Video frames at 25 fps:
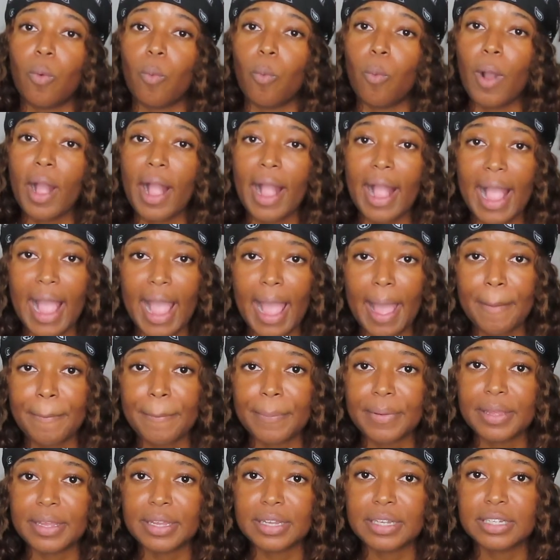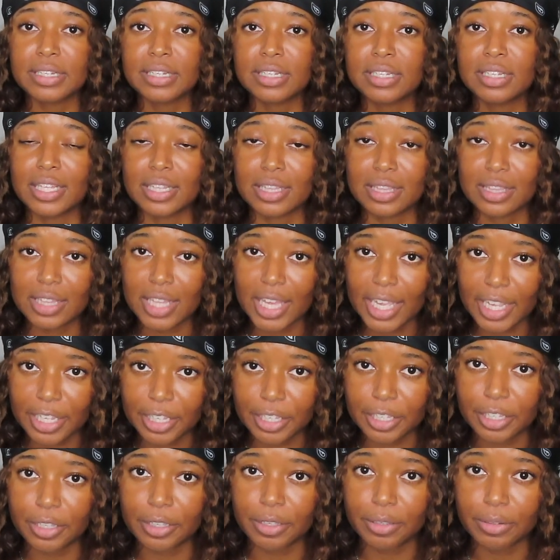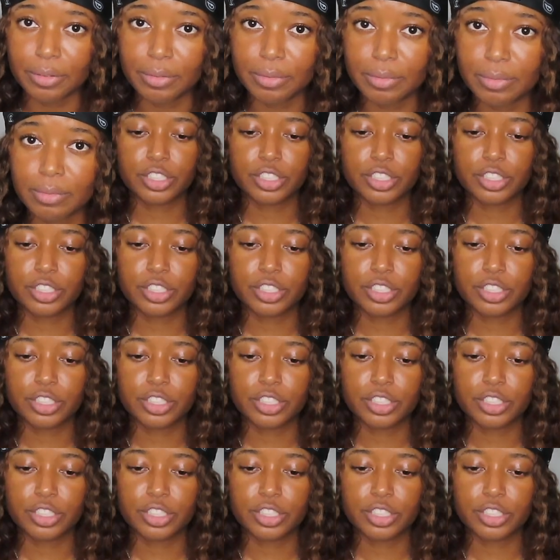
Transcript: what happened and thank you.